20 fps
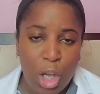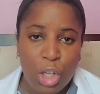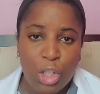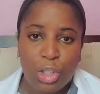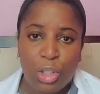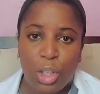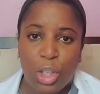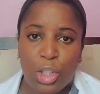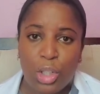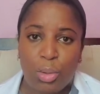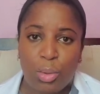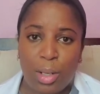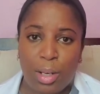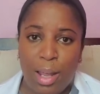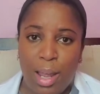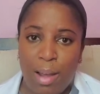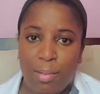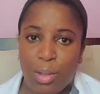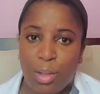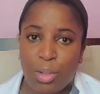so that you can
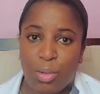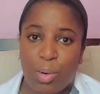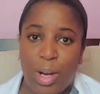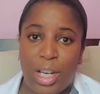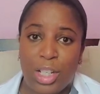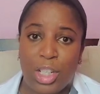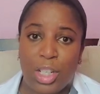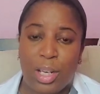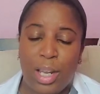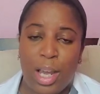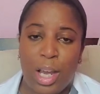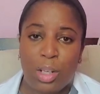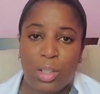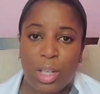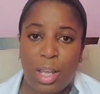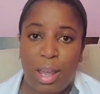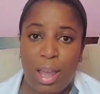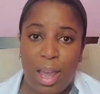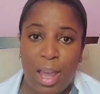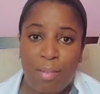have those rationales
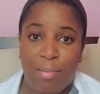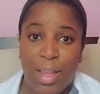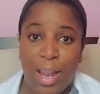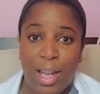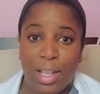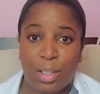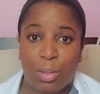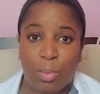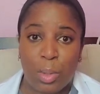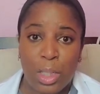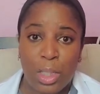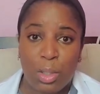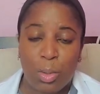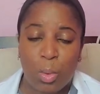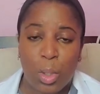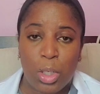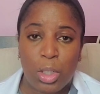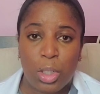and have that as a resource